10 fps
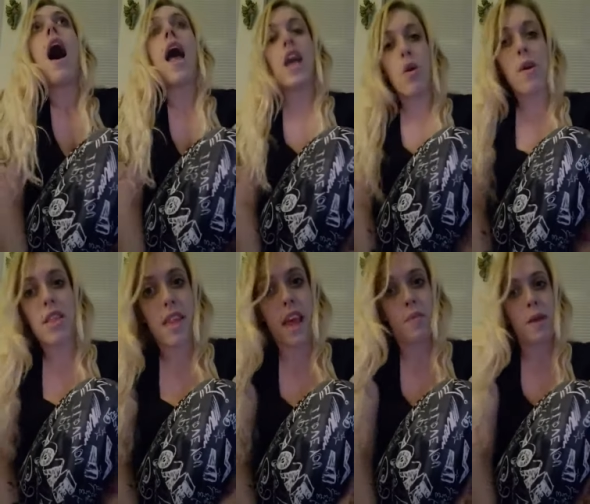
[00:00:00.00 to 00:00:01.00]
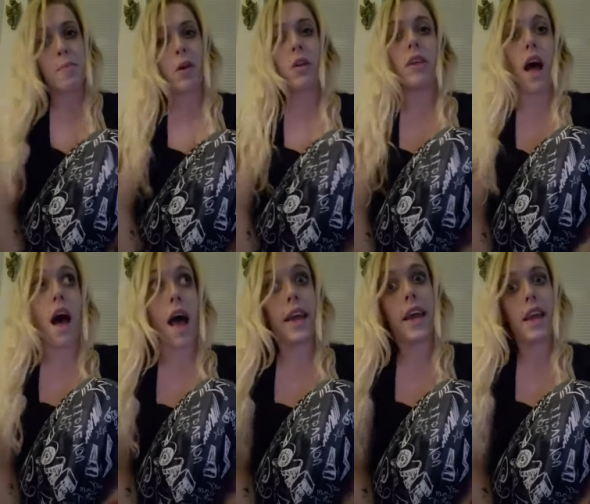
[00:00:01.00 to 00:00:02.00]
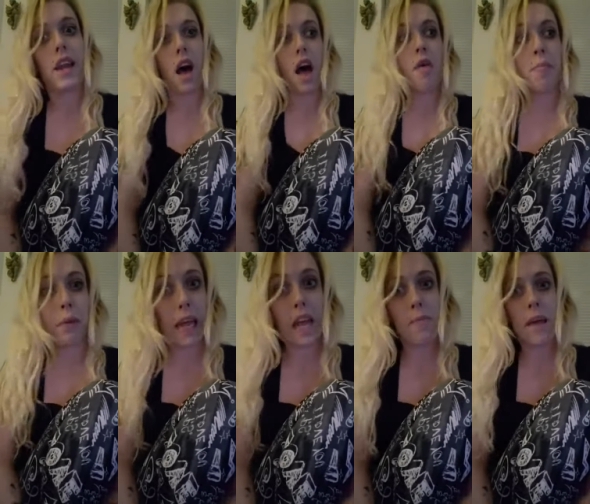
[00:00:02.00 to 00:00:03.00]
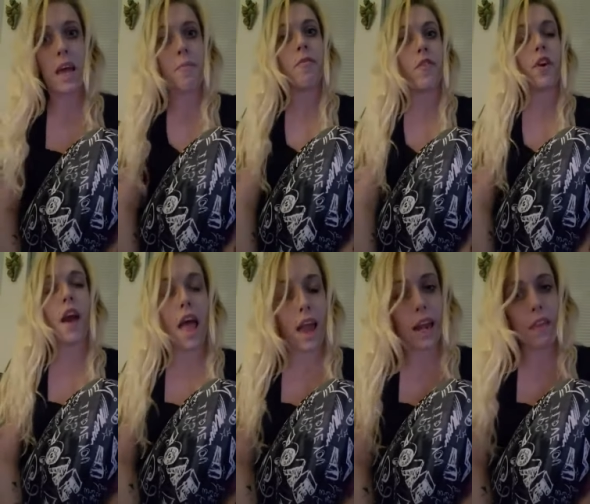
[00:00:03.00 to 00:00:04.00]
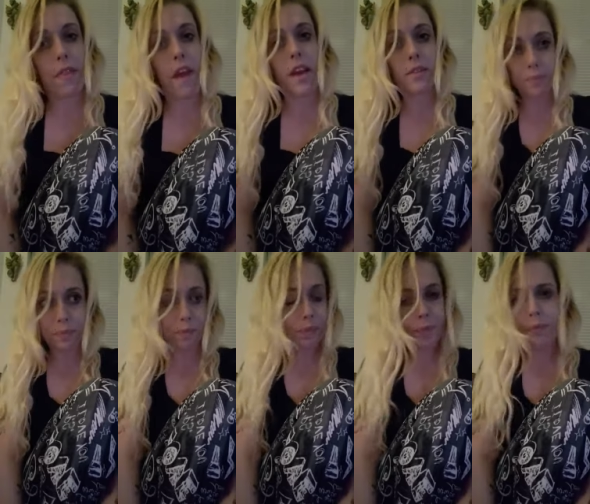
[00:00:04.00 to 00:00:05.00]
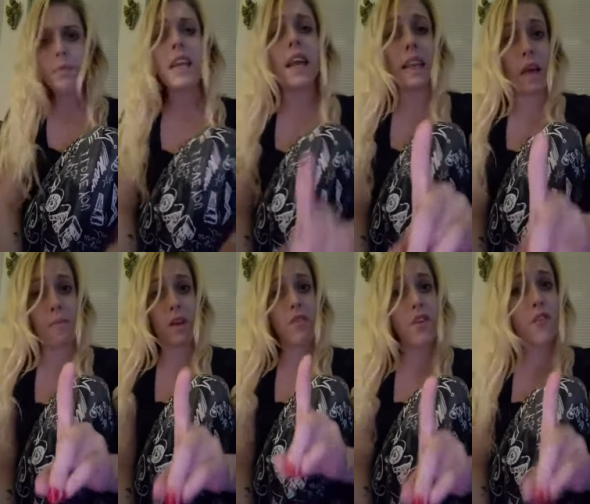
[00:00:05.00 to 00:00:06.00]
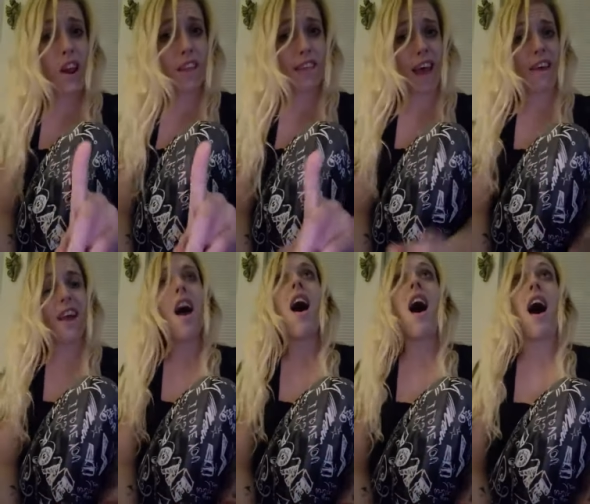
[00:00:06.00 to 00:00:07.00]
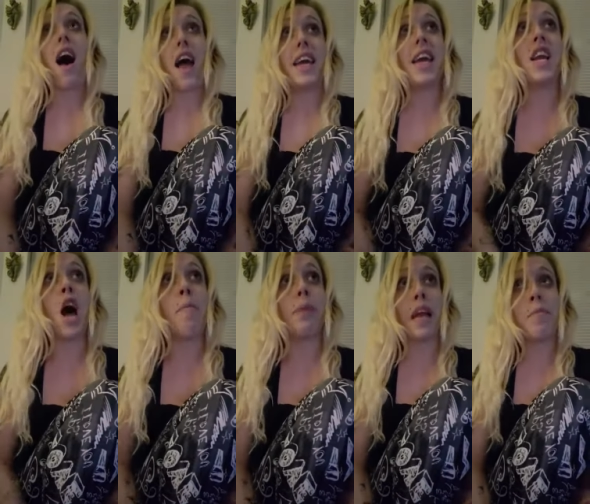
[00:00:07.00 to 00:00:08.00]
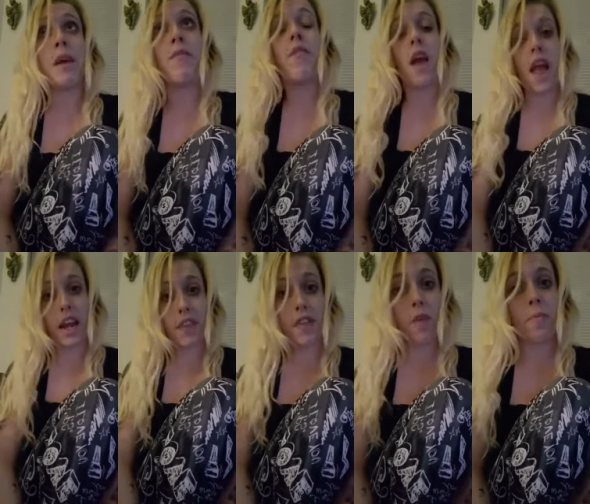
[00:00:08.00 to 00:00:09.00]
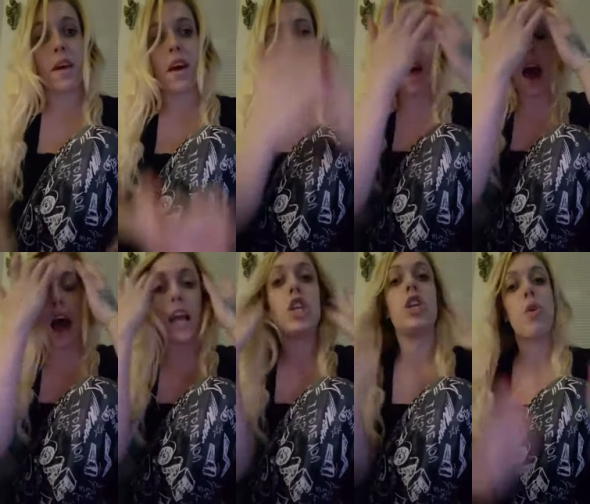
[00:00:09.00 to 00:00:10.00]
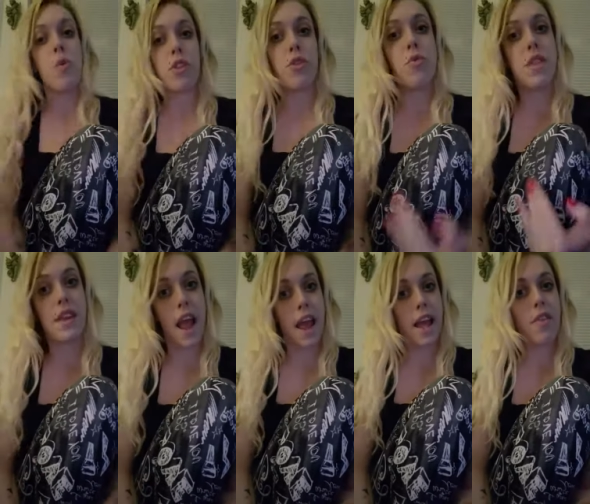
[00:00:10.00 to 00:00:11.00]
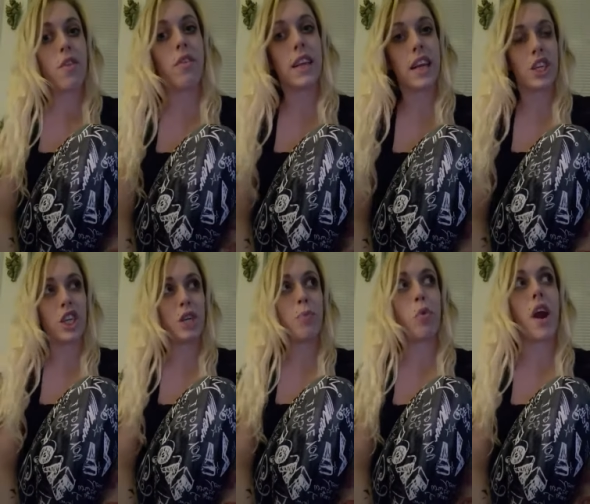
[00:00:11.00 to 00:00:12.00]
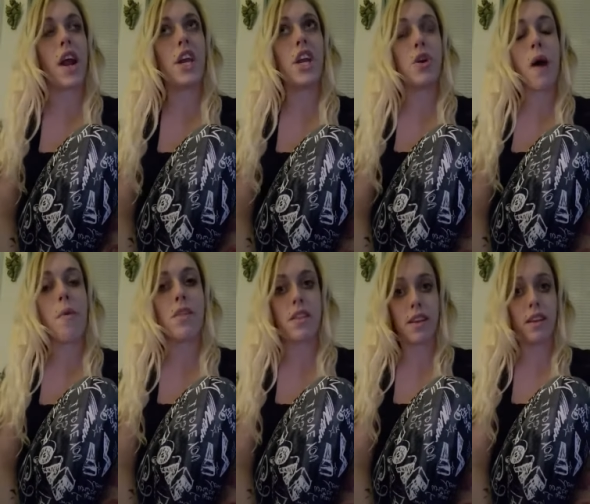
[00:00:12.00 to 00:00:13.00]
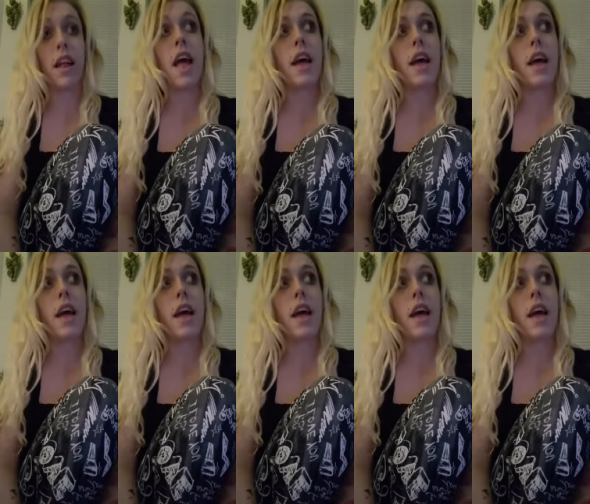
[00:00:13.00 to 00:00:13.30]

I always say to people, I cannot blame him for anything. Let me rephrase that. I cannot blame him for anything because I chose to stay in the relationship where I knew I was still